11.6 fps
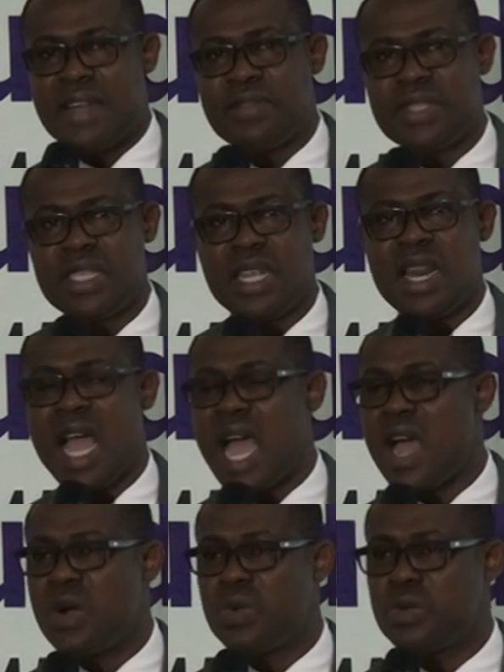I've seen
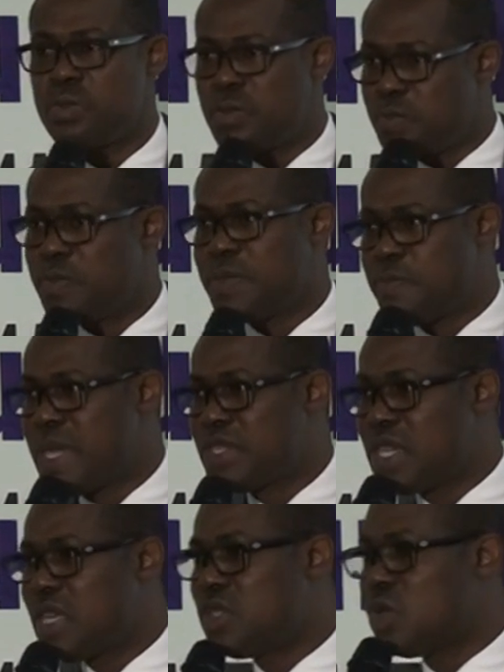how
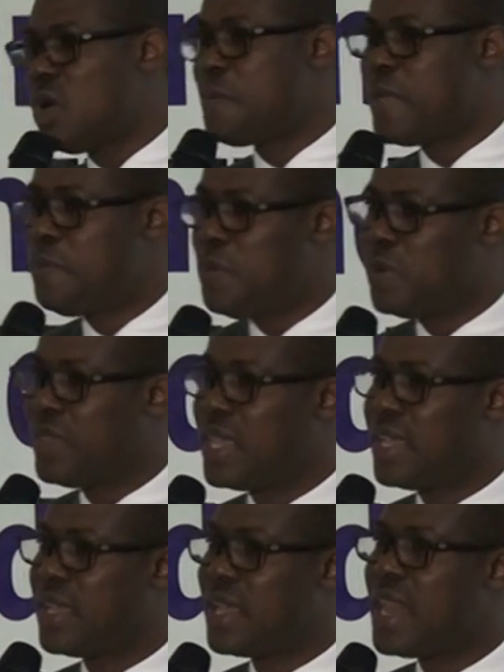patients or people,
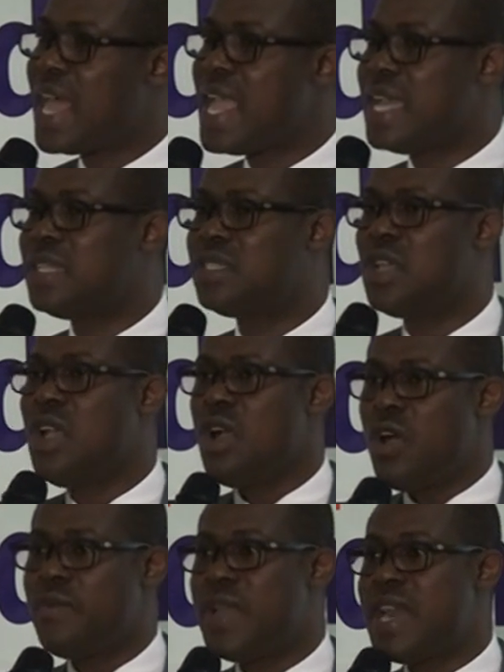the clients
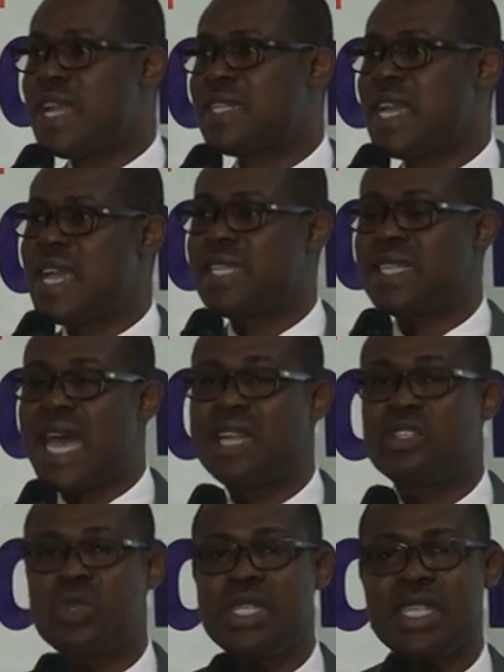of NHIS
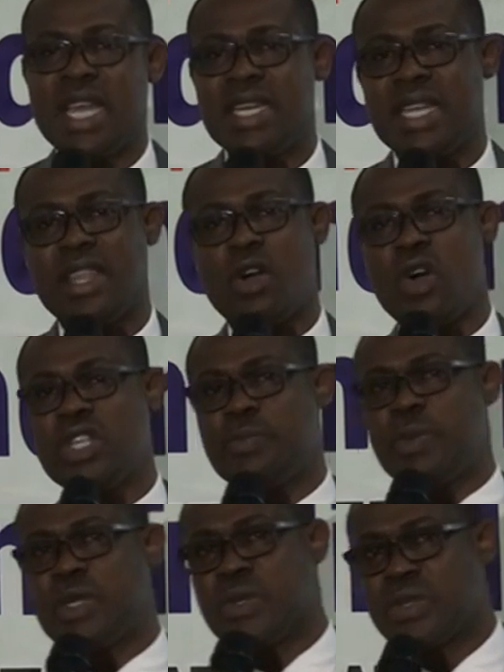are treated in the
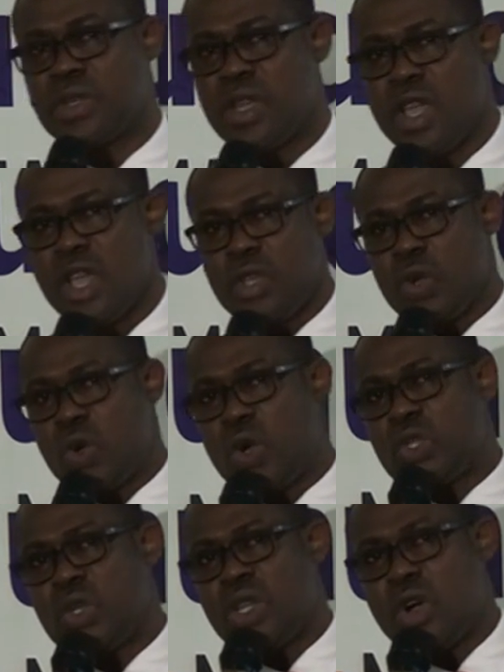hospital. You
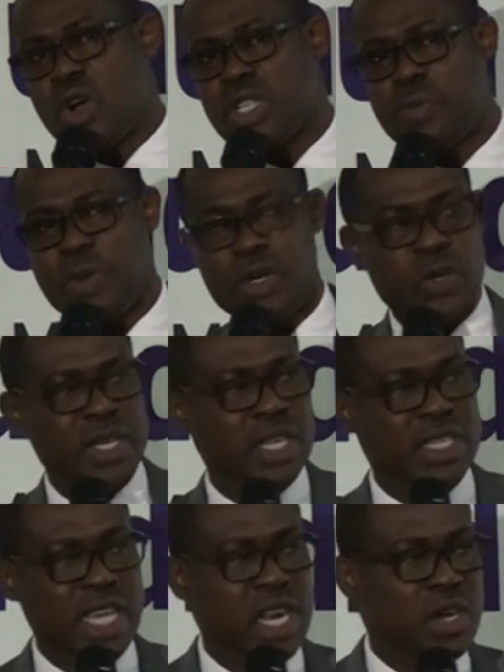go to the hospital,
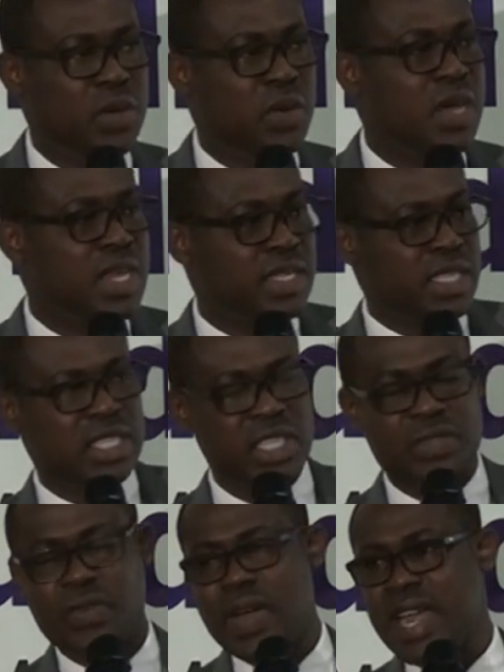they tell you this
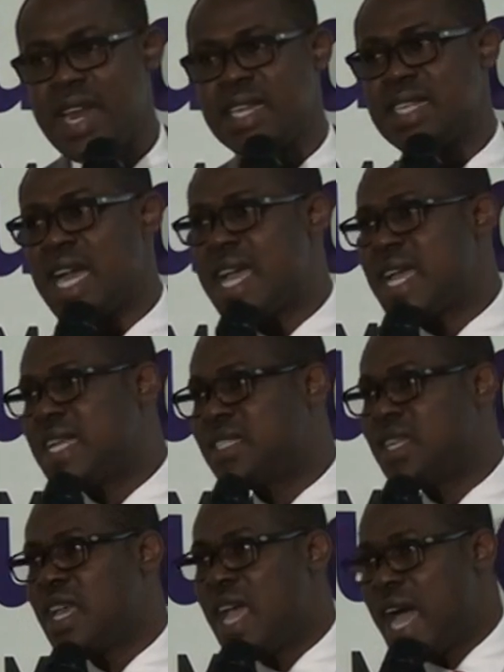is for
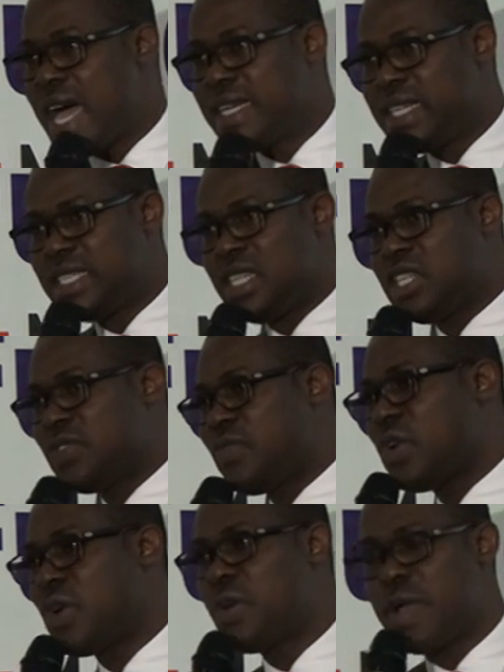NHIS and this is
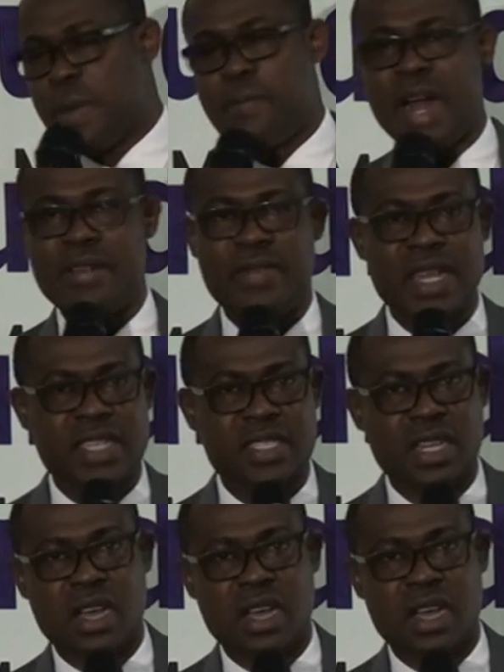for the private